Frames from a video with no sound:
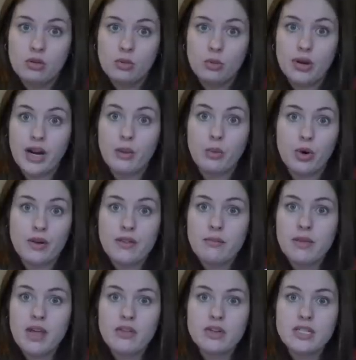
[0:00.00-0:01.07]
When I wore them
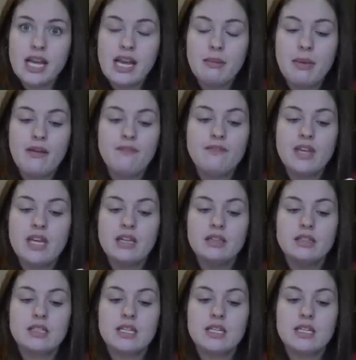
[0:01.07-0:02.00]
the other day, my feet